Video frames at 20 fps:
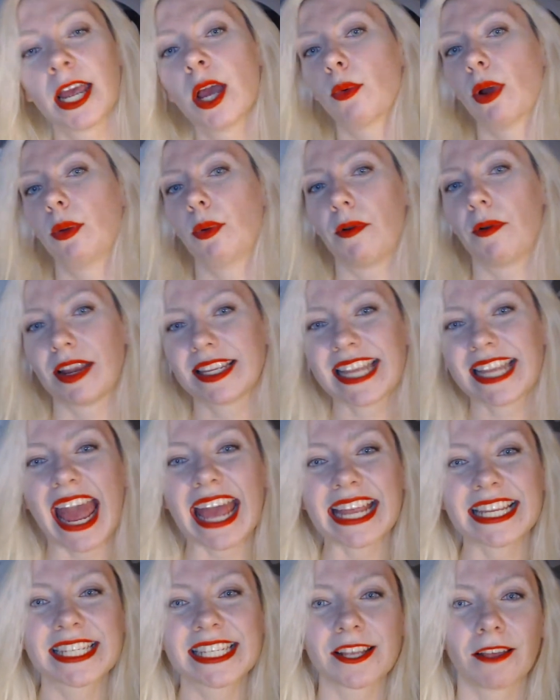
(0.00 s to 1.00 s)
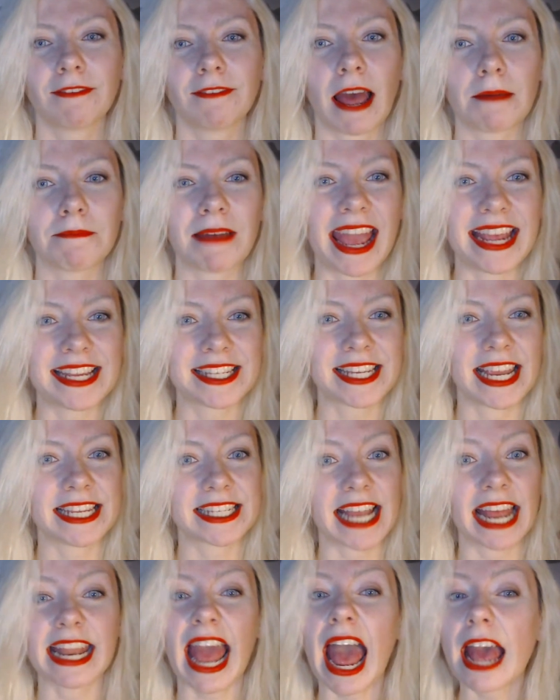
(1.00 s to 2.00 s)
We were assessed on that basis.
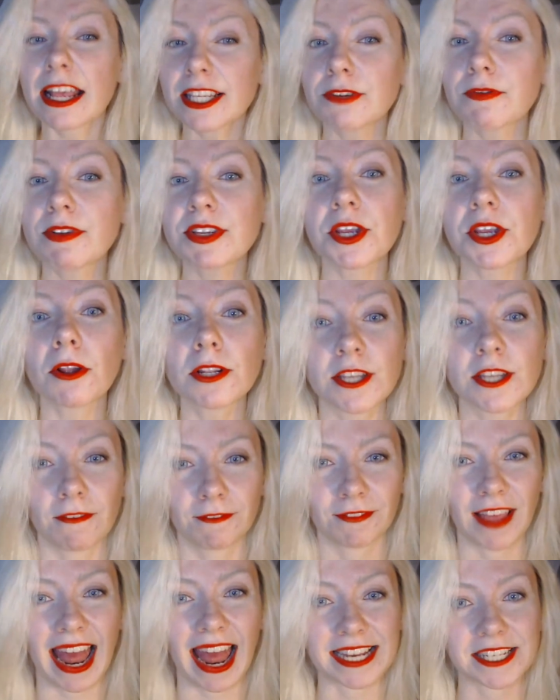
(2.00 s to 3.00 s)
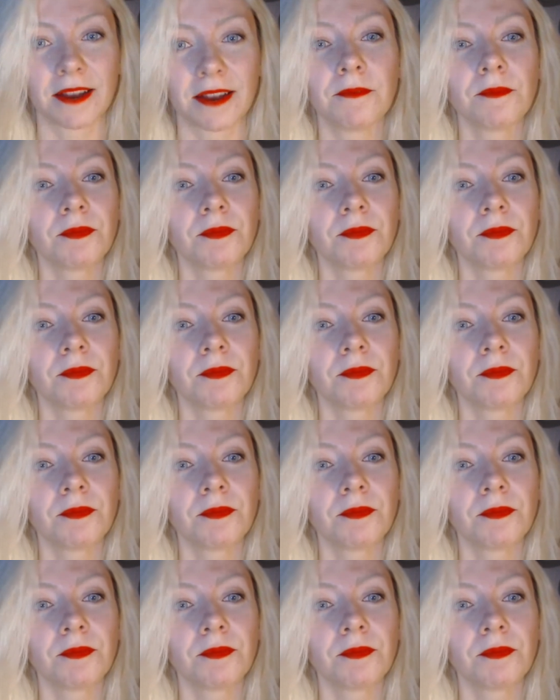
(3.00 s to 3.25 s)
And as a result of that,